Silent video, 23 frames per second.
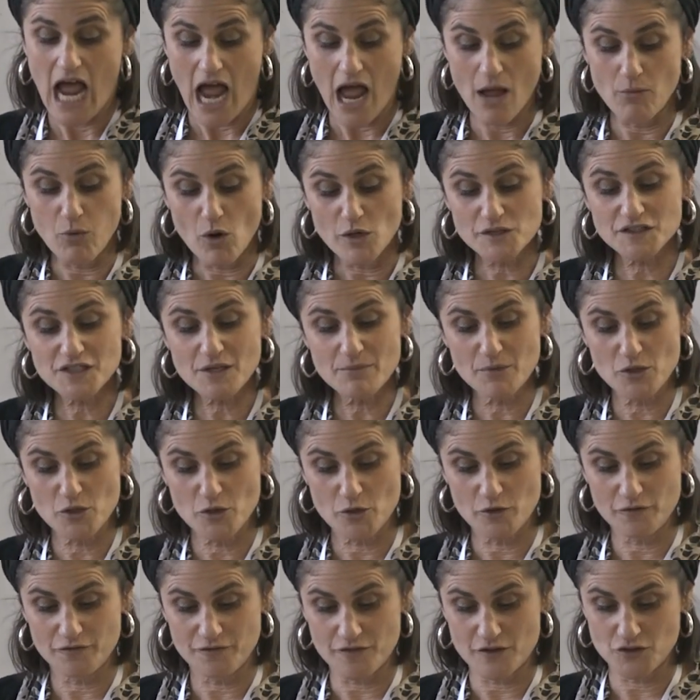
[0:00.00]
I want to
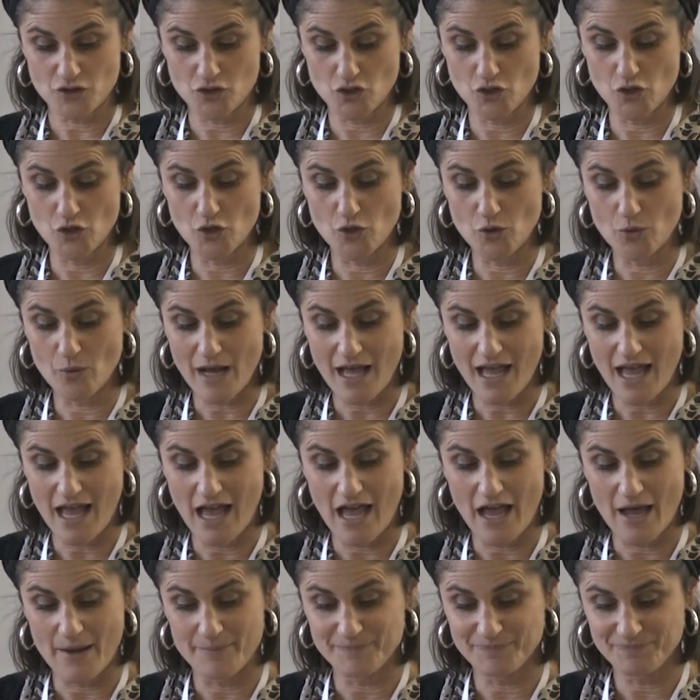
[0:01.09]
move to
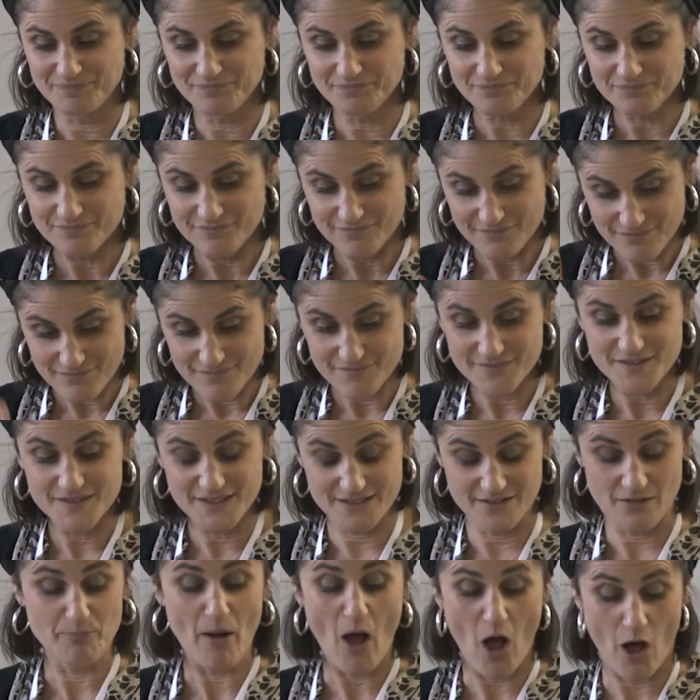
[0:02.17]

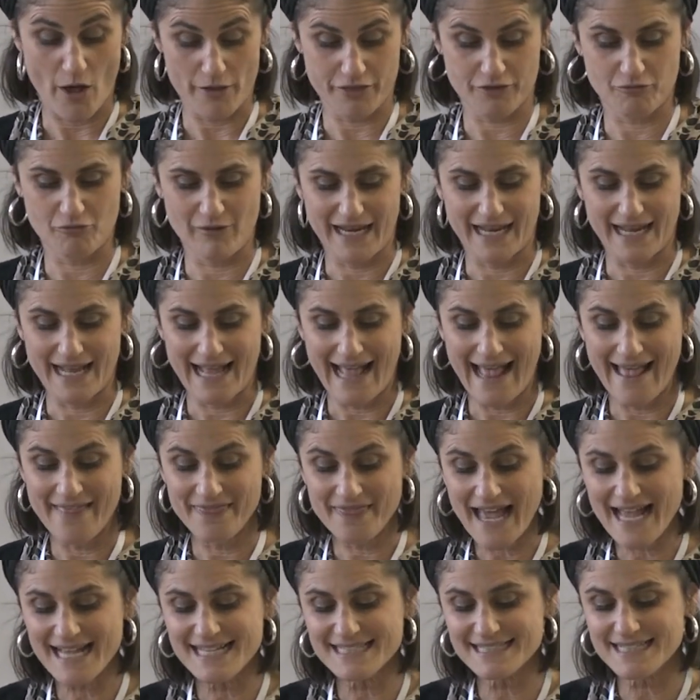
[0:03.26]
part 3,
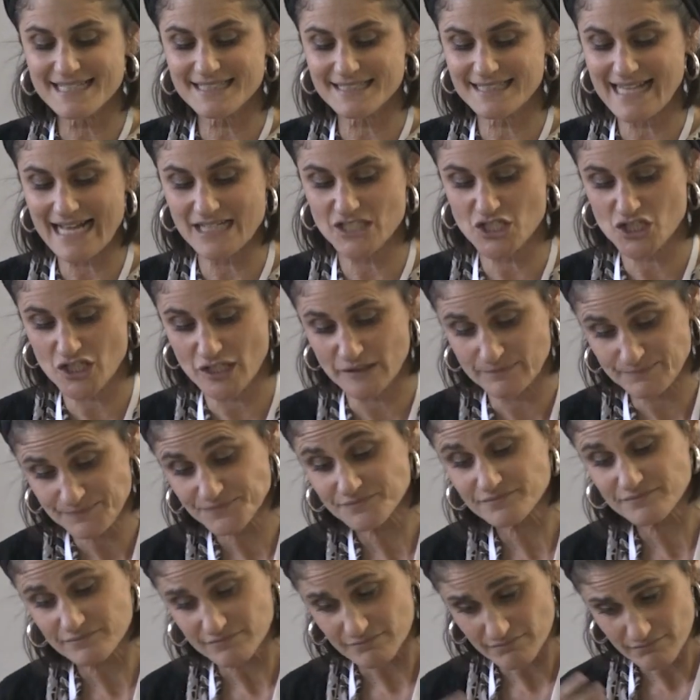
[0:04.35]
and that is the section
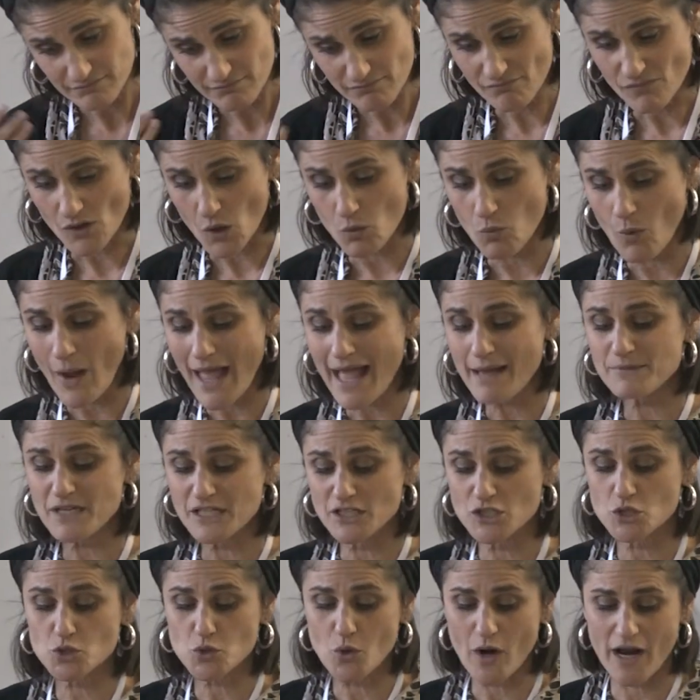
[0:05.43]
where I'm
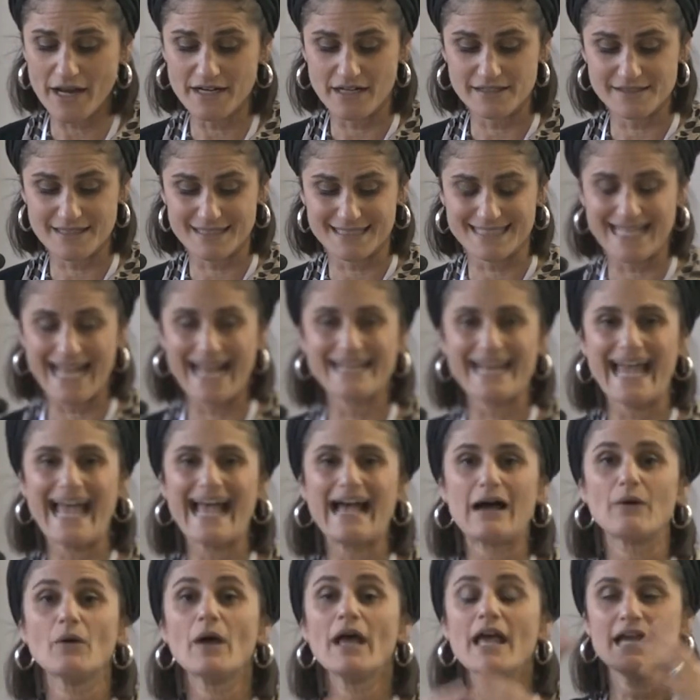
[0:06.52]
going to try and understand
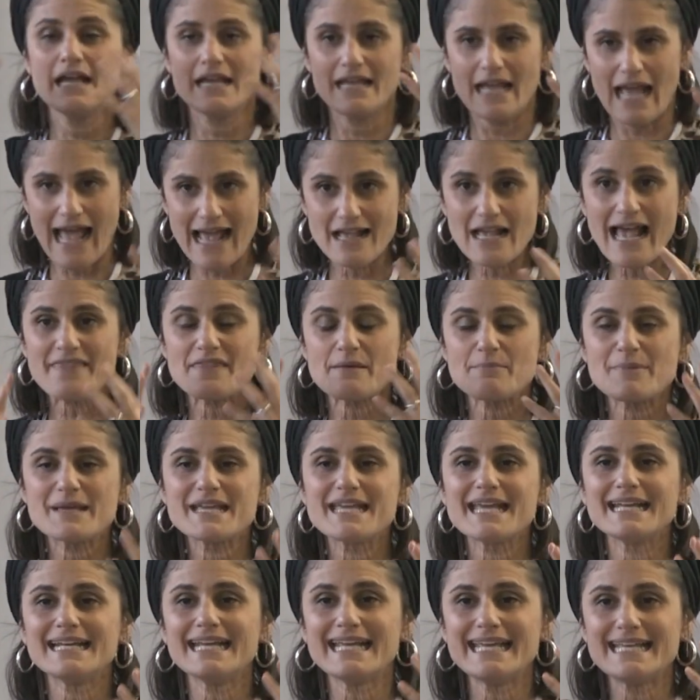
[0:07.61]
how, at the
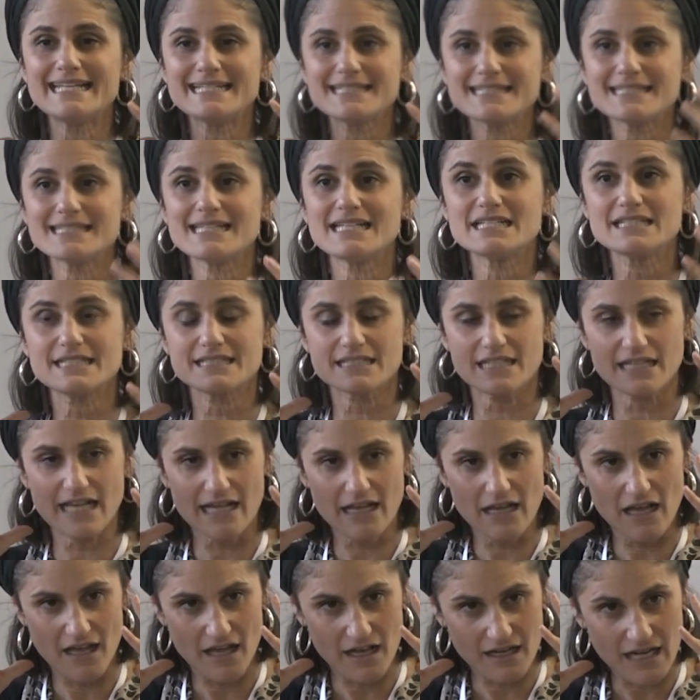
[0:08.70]
beginning, he sees
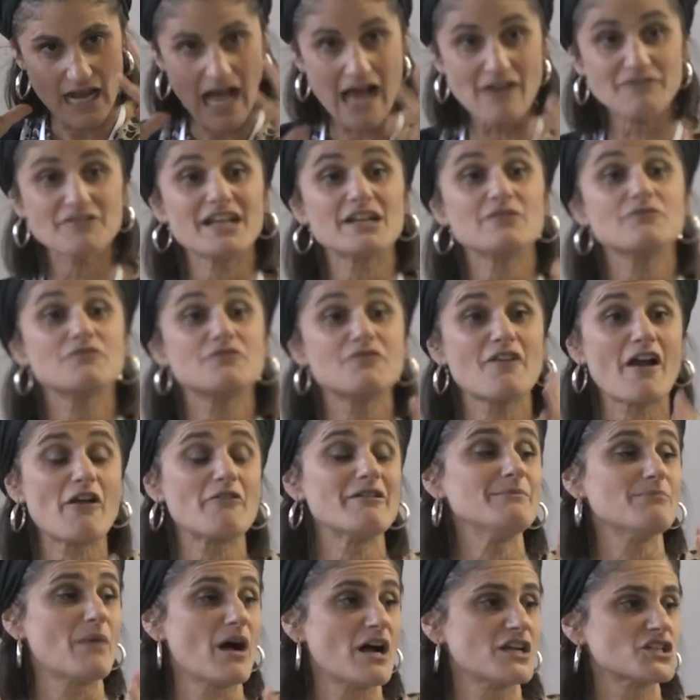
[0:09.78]
a covenant
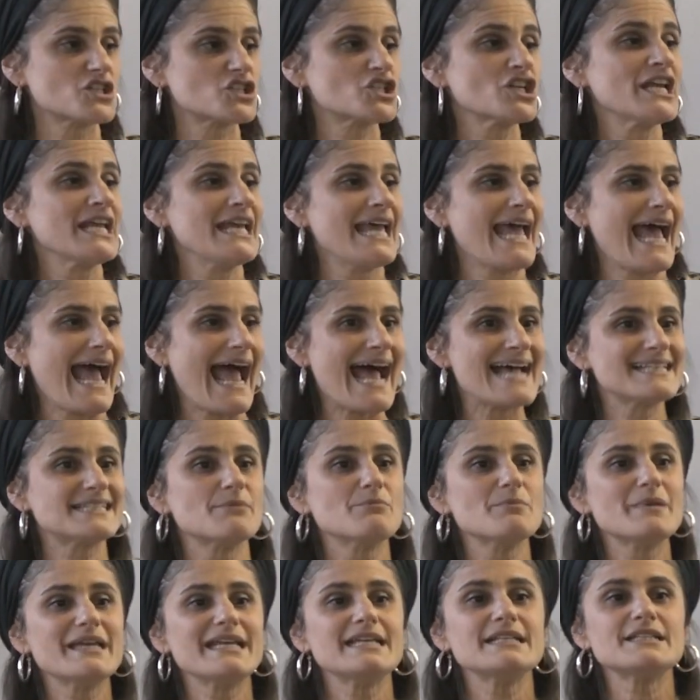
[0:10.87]
very much as
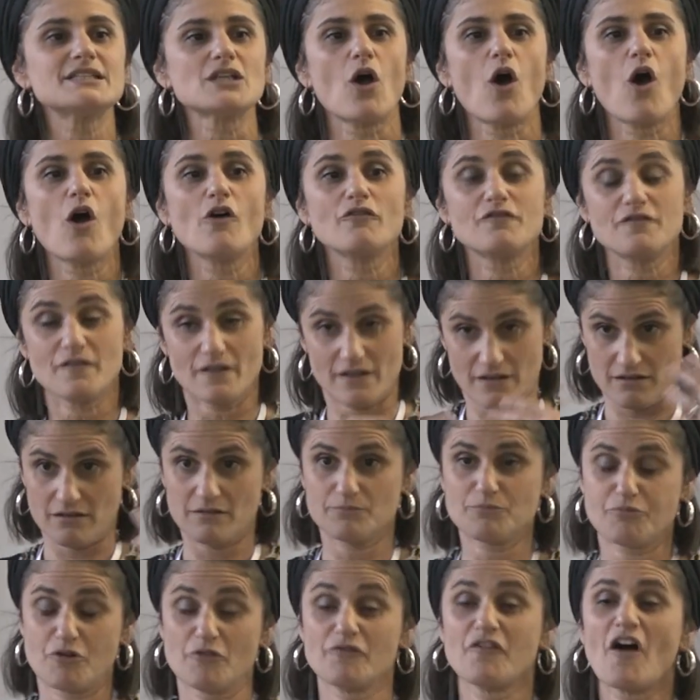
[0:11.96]
a means of
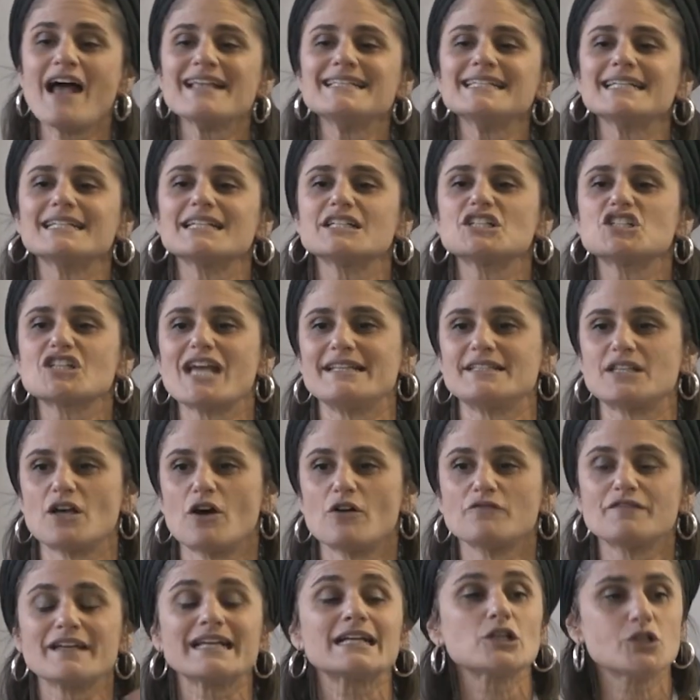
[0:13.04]
providing an agenda
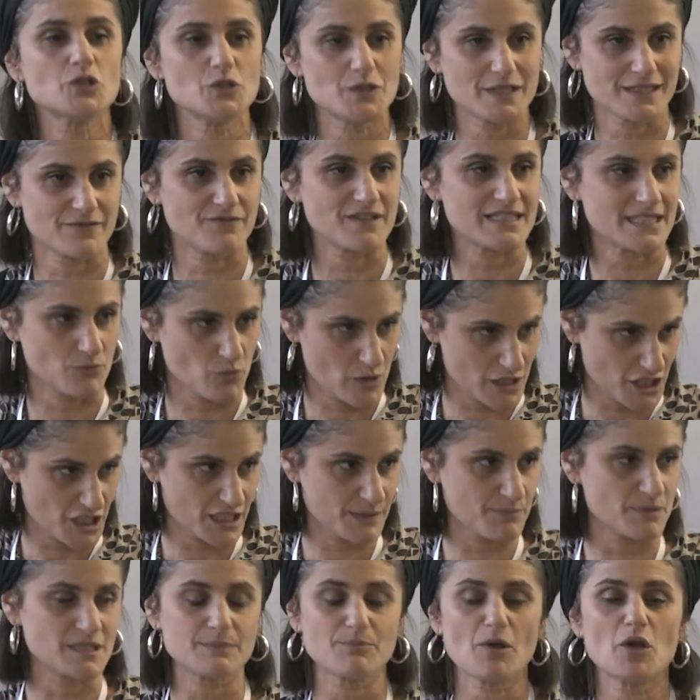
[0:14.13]
of inclusivism, which
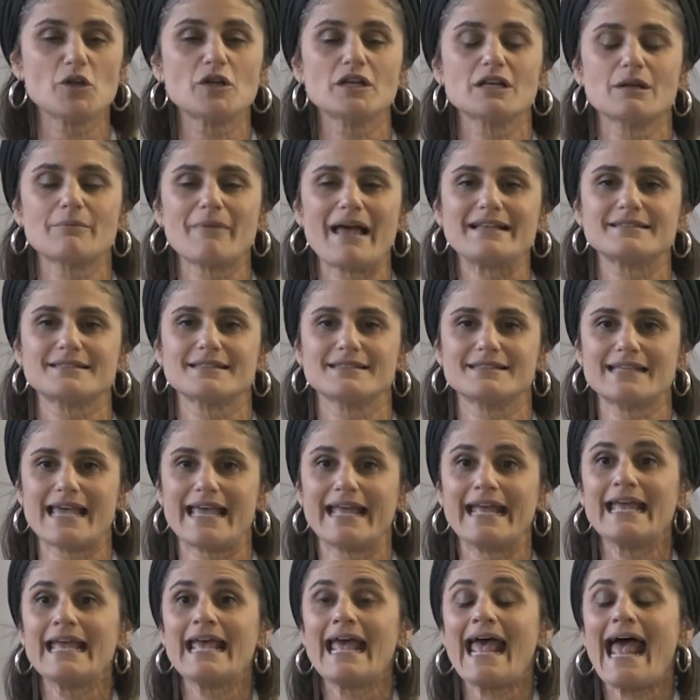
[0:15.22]
has been spoken about
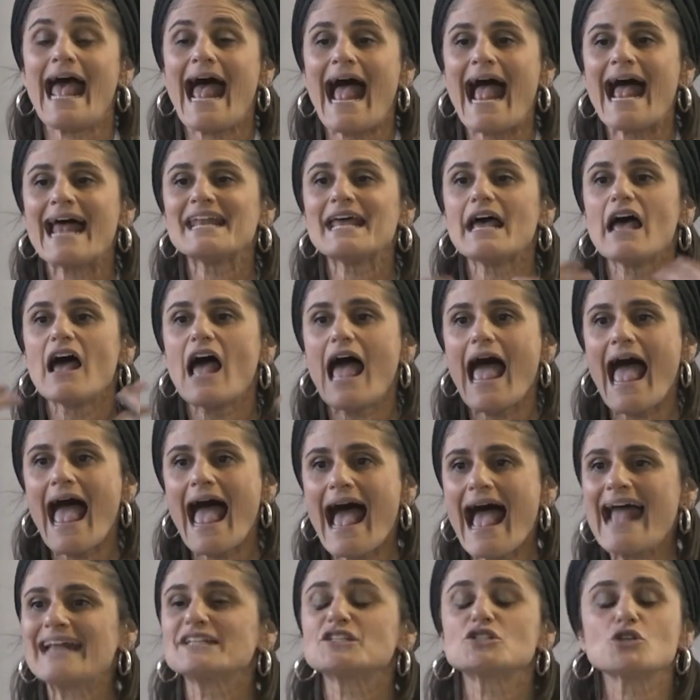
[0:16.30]
today,
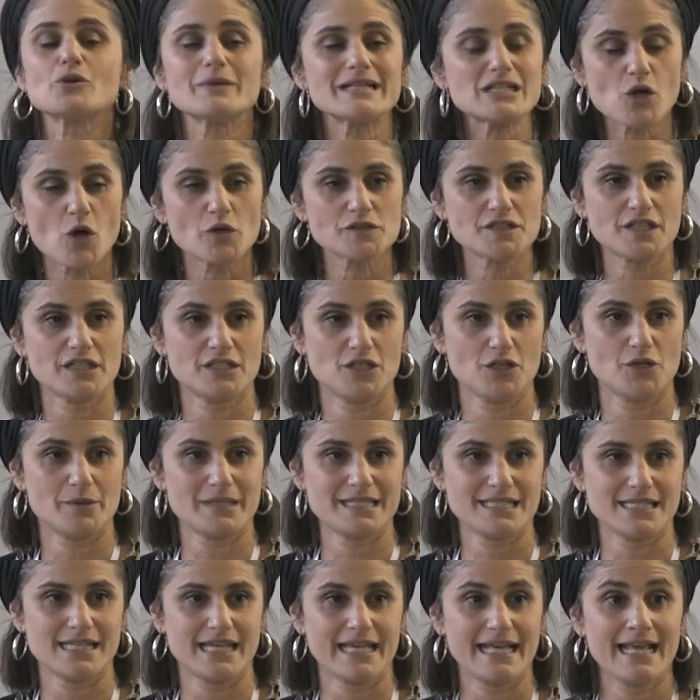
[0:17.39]
and Jewish
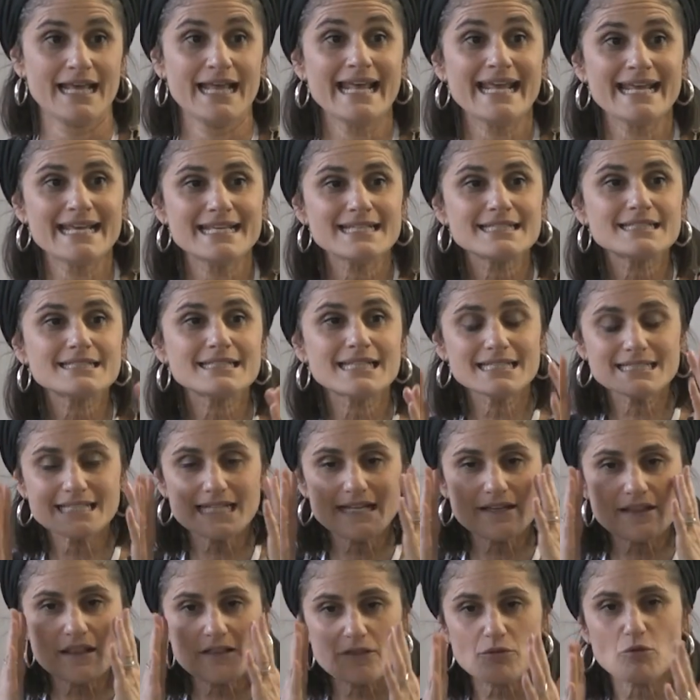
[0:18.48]
continuity. He sees
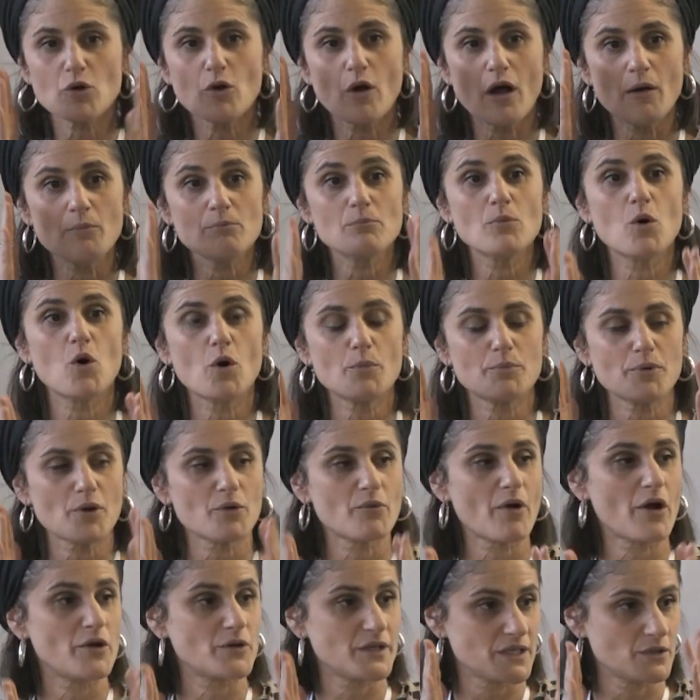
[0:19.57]
it through a more
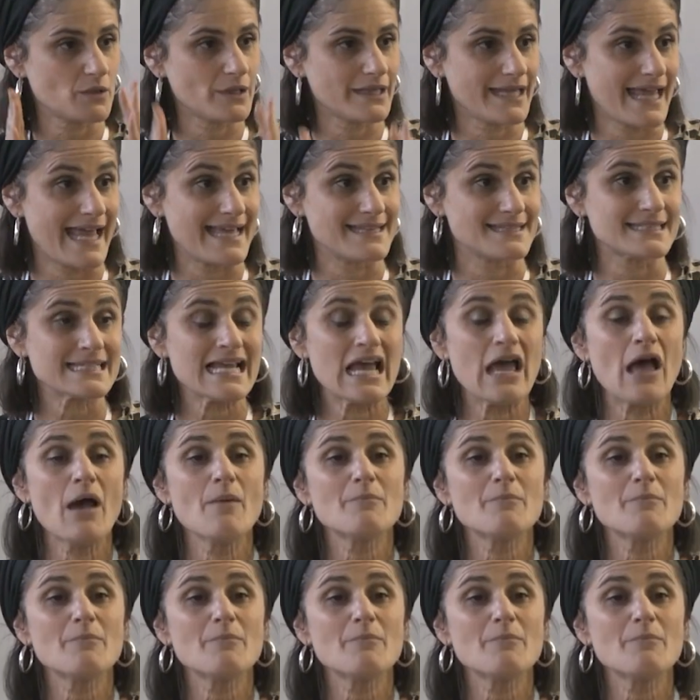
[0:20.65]
parochial lens.